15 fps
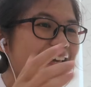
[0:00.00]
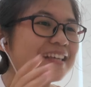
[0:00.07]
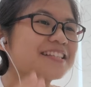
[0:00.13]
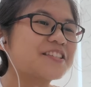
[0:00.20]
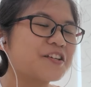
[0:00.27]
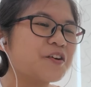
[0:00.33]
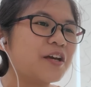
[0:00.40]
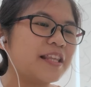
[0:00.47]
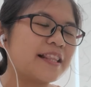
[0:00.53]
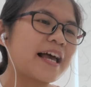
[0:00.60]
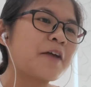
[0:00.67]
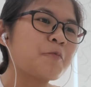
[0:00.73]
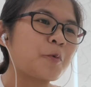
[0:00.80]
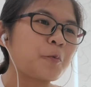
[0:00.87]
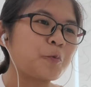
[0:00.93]
it's still in
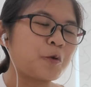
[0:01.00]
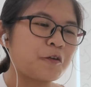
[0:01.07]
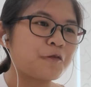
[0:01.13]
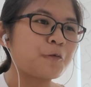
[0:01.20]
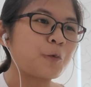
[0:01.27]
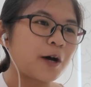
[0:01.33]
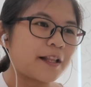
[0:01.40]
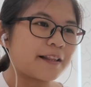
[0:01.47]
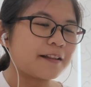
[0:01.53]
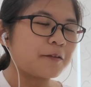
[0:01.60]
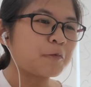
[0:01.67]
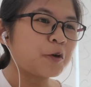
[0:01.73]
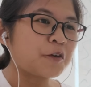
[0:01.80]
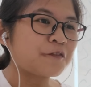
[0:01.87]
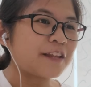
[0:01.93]
line
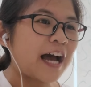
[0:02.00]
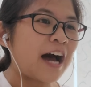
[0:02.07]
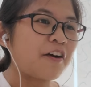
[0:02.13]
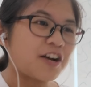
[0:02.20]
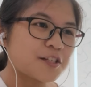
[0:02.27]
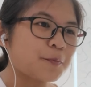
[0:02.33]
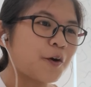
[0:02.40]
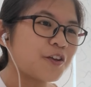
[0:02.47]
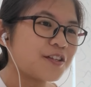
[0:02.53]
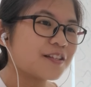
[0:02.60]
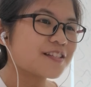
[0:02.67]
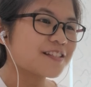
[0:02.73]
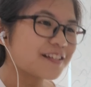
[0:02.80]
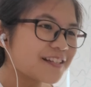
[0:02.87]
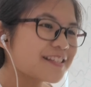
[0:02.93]
with their
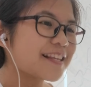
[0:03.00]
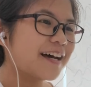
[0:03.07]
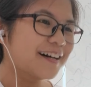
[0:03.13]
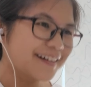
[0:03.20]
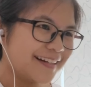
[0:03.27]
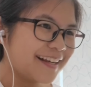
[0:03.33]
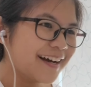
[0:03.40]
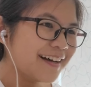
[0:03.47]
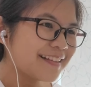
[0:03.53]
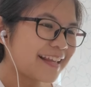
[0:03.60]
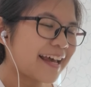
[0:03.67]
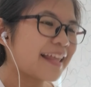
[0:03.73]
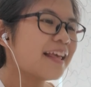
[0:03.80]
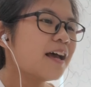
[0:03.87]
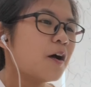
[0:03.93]
responses earlier,
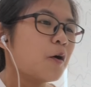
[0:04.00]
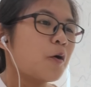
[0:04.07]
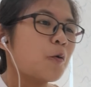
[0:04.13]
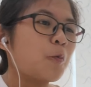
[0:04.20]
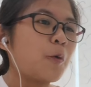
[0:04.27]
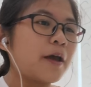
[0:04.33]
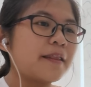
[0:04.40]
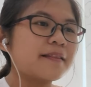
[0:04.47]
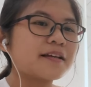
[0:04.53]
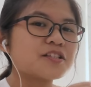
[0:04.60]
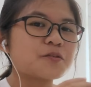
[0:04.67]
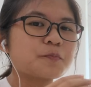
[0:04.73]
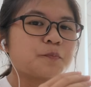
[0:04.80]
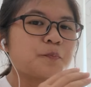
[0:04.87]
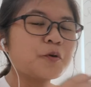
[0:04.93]
that when the
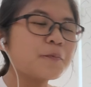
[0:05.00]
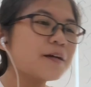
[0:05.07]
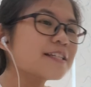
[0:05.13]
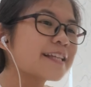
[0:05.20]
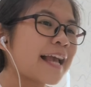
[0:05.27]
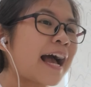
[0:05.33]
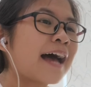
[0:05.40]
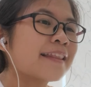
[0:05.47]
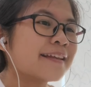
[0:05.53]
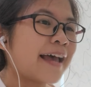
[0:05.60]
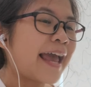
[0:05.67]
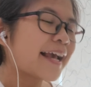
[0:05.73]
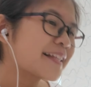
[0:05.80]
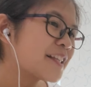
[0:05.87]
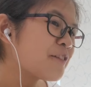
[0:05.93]
pupils, they are
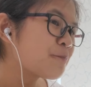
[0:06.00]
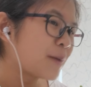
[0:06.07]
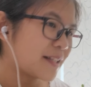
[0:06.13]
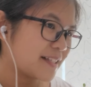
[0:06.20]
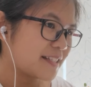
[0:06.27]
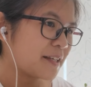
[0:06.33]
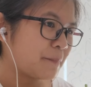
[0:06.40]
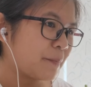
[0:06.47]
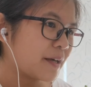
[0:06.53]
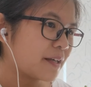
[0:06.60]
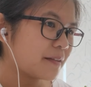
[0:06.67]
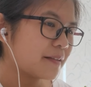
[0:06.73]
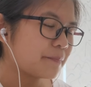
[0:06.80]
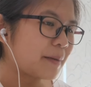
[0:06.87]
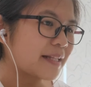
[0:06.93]
the active
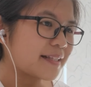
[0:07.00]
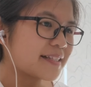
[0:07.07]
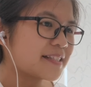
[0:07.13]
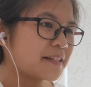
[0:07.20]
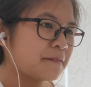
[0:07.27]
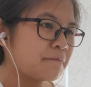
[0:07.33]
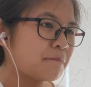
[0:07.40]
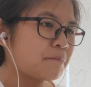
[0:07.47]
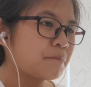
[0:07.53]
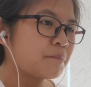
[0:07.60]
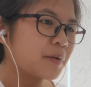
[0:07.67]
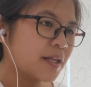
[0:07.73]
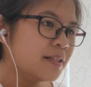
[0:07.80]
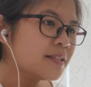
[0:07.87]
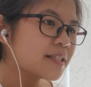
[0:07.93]

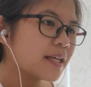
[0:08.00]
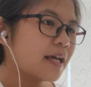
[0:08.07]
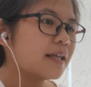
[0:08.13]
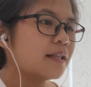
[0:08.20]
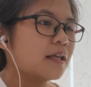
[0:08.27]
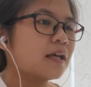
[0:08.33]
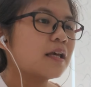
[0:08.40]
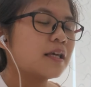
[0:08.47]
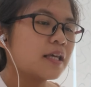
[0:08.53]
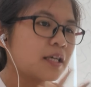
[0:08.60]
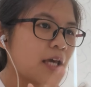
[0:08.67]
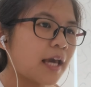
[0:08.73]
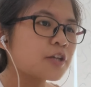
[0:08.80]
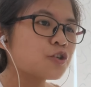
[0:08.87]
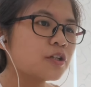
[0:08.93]
participants,
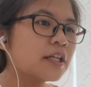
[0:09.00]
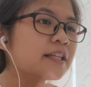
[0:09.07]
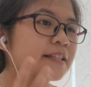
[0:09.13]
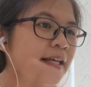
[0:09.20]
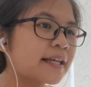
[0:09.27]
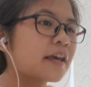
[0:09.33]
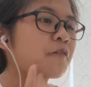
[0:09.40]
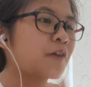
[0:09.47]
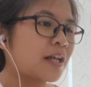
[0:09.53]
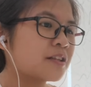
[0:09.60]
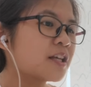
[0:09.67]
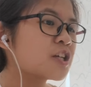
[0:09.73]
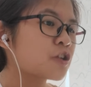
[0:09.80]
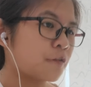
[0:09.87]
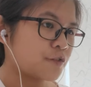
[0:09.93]
he actually take
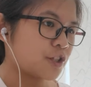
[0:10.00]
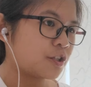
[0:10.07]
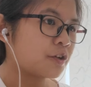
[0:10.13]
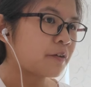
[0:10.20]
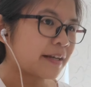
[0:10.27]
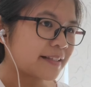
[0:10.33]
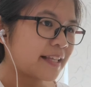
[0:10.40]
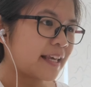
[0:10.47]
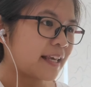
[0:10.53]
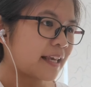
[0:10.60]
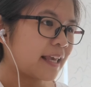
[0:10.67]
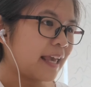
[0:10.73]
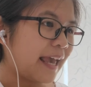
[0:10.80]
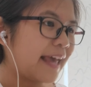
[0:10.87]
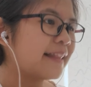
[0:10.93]
advantage of journal
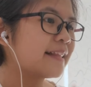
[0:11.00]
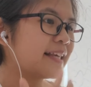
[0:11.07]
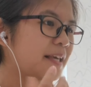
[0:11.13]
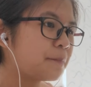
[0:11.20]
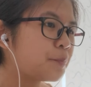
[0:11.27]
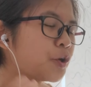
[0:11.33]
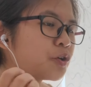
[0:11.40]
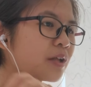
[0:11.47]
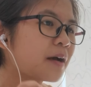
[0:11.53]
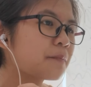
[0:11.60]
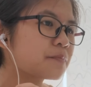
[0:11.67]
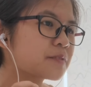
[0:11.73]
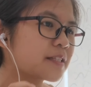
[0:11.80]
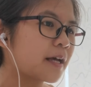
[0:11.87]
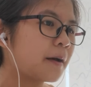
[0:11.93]
writing and he built
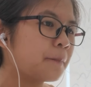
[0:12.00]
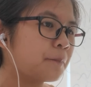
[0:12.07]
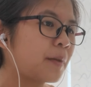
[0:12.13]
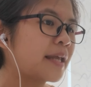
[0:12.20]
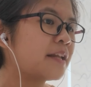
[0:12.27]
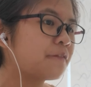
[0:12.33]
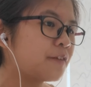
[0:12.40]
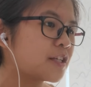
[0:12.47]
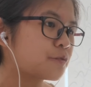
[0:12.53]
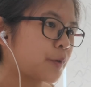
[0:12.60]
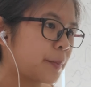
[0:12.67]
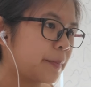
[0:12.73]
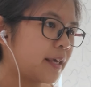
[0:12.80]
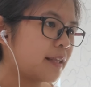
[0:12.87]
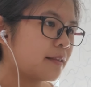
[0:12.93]
up some benefits
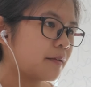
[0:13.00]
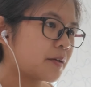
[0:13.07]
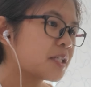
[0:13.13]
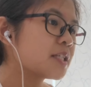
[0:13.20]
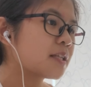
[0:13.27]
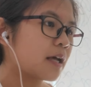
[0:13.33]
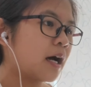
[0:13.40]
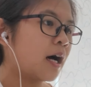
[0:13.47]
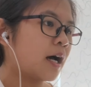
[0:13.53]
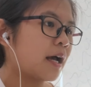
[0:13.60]
from it because